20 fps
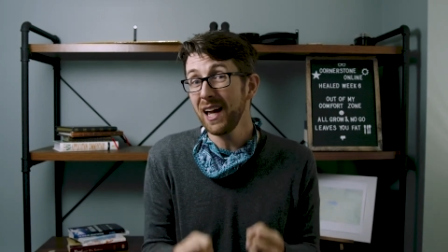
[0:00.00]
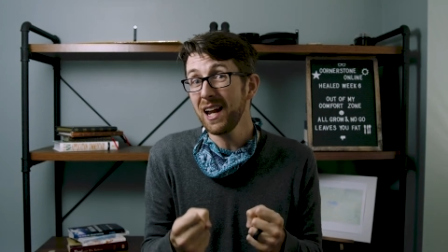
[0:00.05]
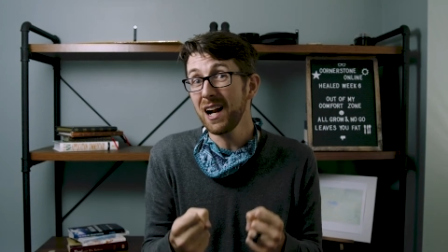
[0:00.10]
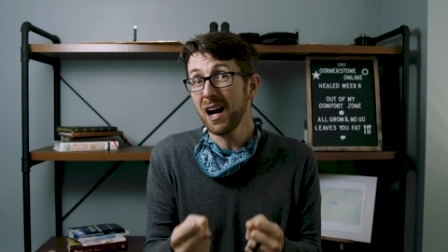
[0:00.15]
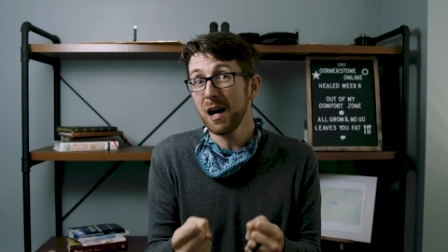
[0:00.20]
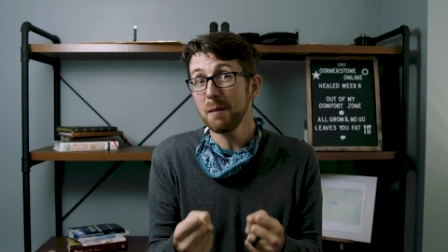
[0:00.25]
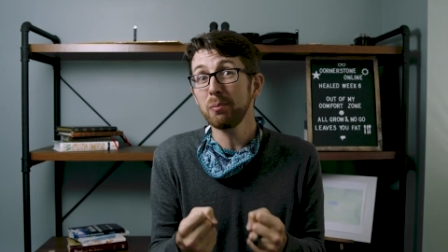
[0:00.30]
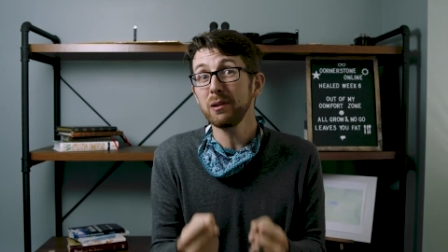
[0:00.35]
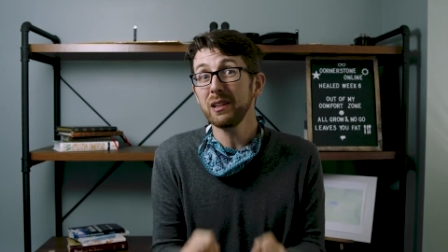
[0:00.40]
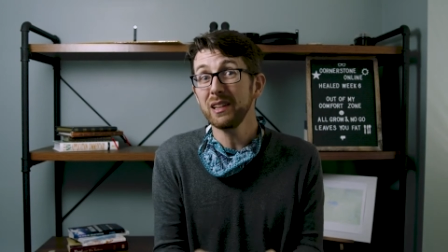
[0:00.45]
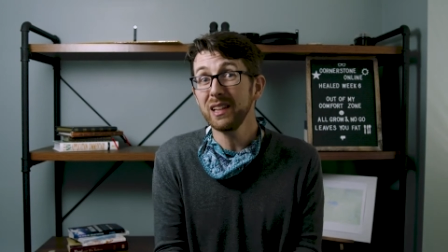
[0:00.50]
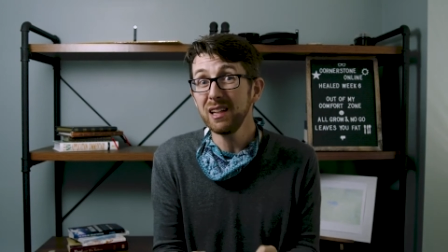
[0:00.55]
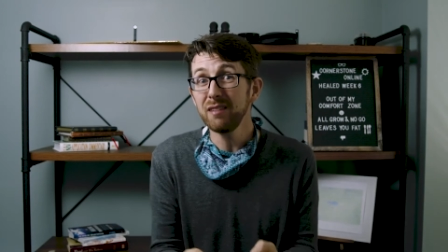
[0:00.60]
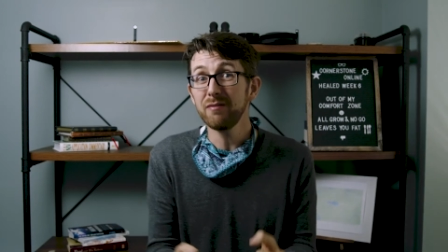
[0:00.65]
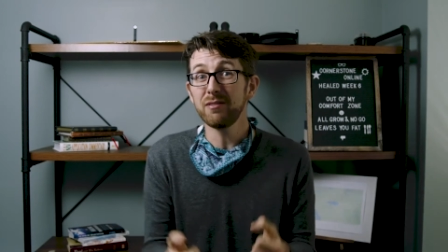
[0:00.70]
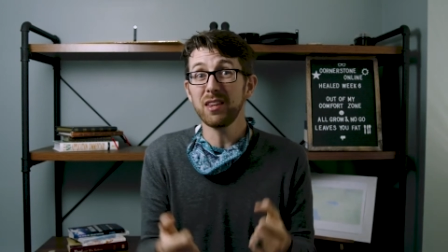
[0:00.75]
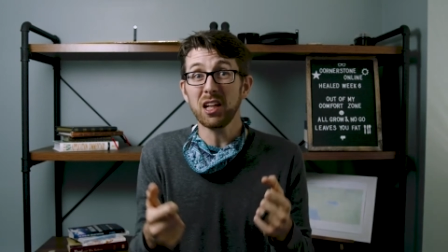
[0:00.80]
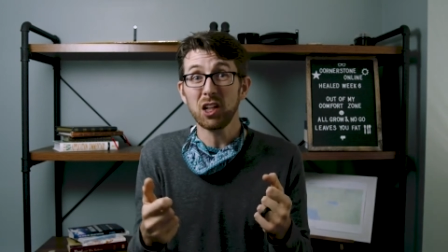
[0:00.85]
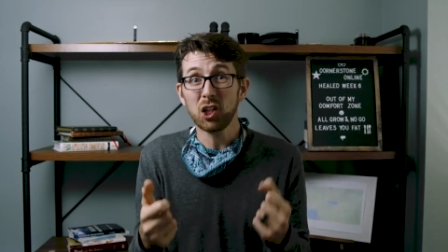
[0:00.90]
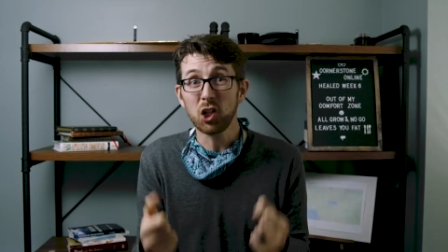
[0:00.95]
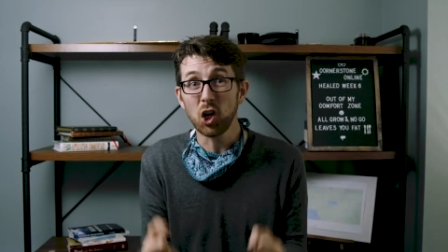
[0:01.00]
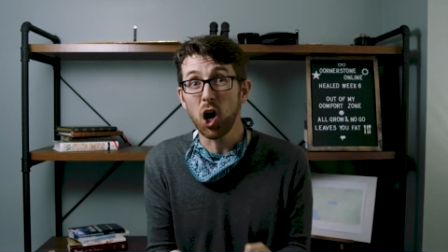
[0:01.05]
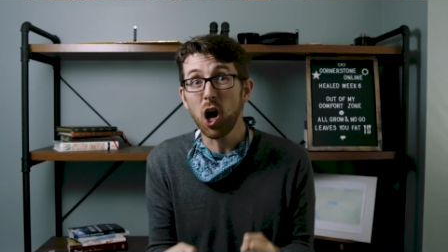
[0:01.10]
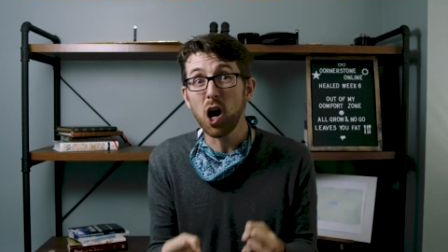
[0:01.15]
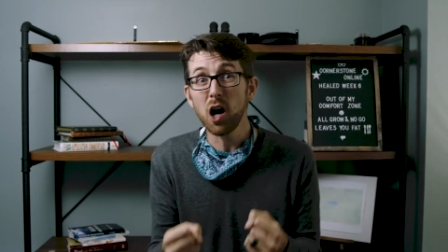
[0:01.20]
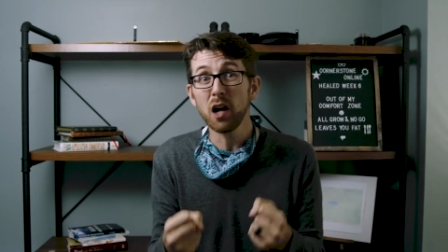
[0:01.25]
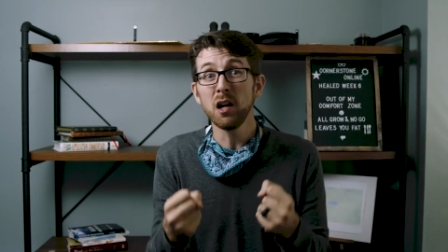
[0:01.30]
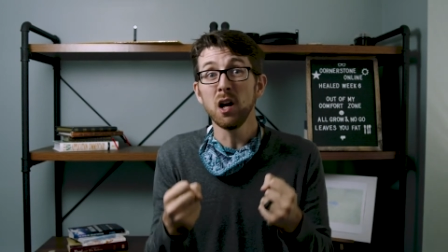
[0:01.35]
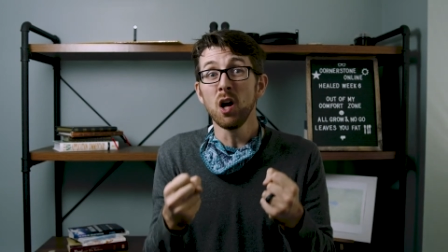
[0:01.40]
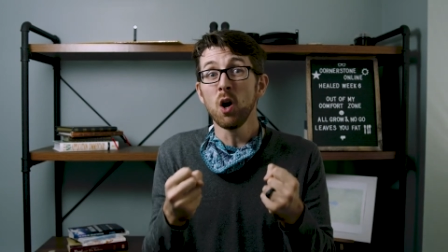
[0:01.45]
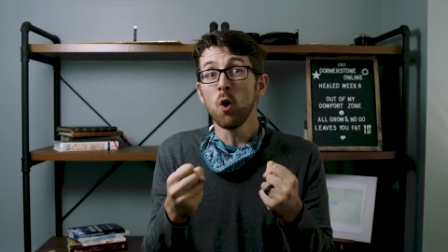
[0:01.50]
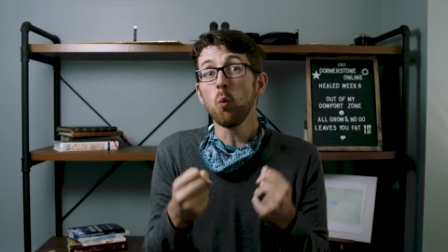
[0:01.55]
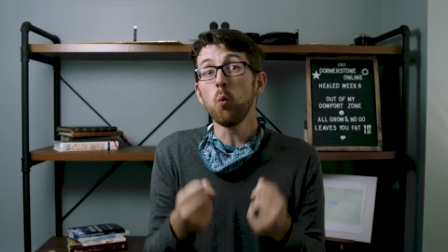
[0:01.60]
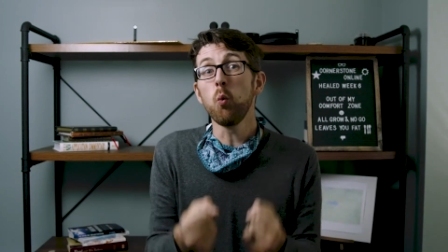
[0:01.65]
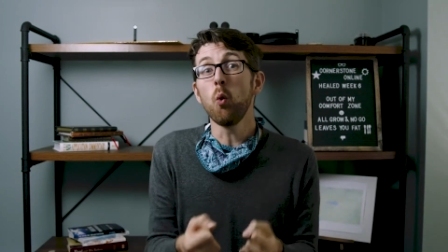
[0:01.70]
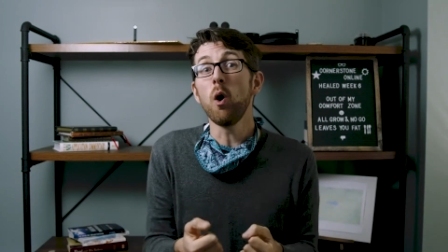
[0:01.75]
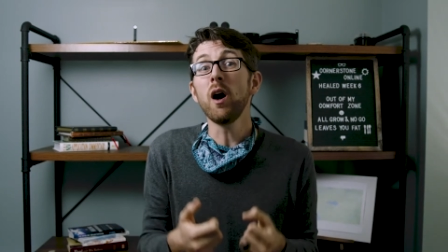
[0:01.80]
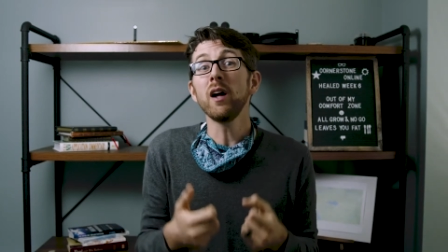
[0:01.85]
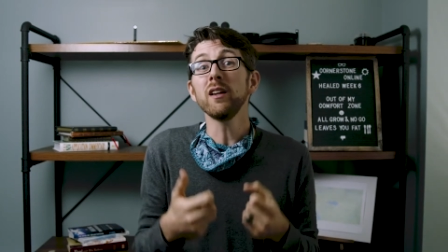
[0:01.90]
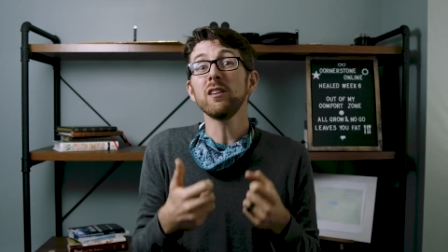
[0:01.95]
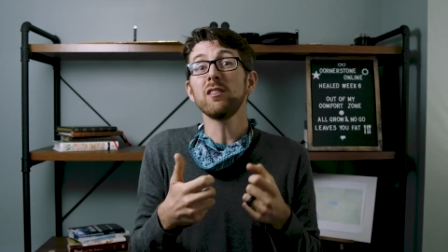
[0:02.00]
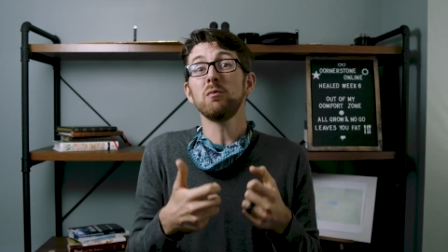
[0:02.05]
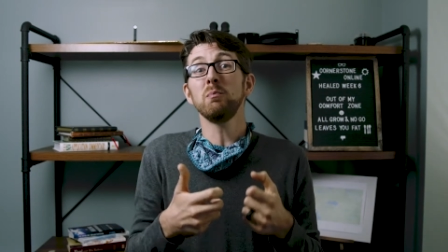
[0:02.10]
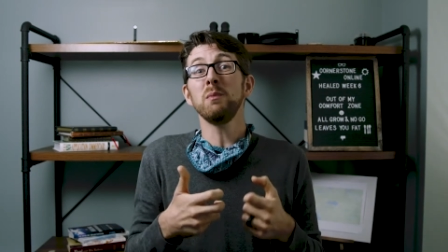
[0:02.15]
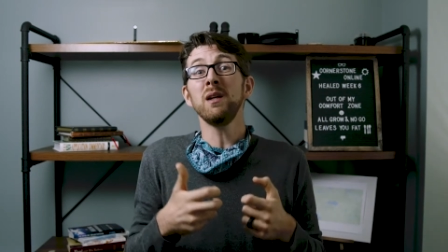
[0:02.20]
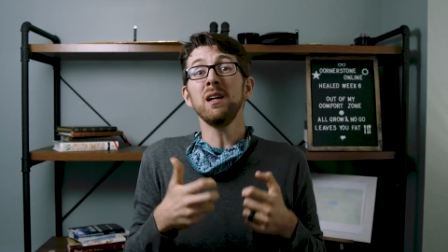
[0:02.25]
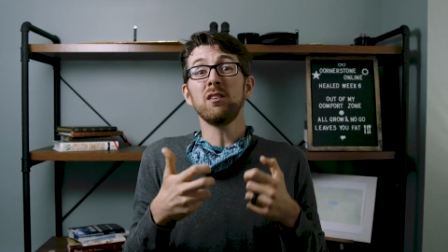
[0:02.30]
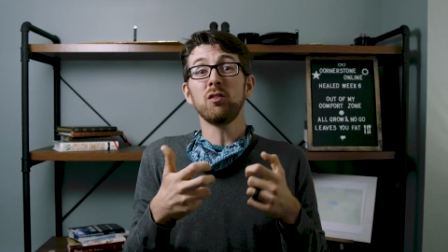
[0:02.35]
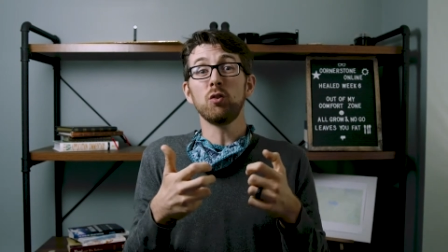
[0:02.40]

and I believe that God wants me